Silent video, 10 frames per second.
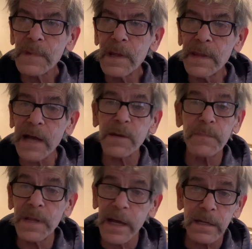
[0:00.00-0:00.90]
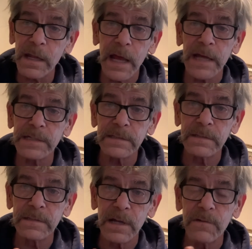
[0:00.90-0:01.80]
And that could be like in the last,
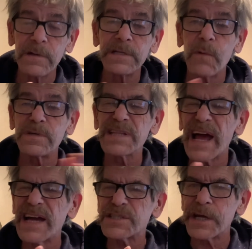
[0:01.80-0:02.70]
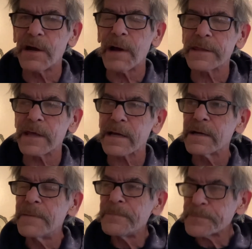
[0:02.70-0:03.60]
no, it was last year, I think.
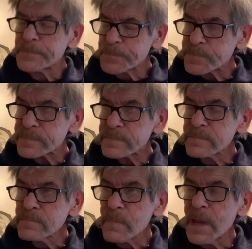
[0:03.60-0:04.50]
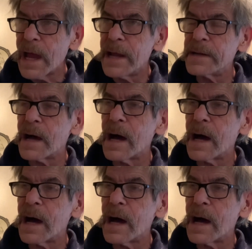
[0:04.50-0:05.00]
And